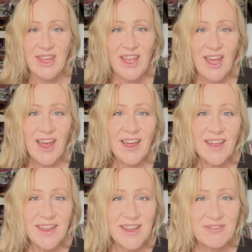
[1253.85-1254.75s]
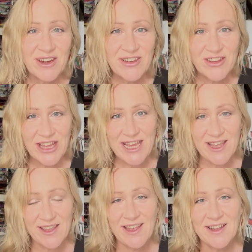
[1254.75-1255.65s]
Hi, Rachel
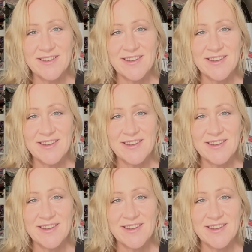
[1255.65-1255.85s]
here, and